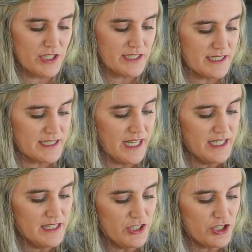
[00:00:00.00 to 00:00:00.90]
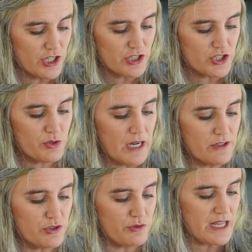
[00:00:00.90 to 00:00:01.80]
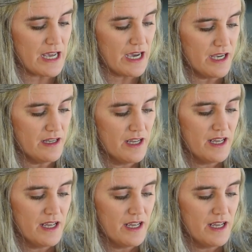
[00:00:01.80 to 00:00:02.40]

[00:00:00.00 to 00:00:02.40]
It says, Then the church throughout Judea,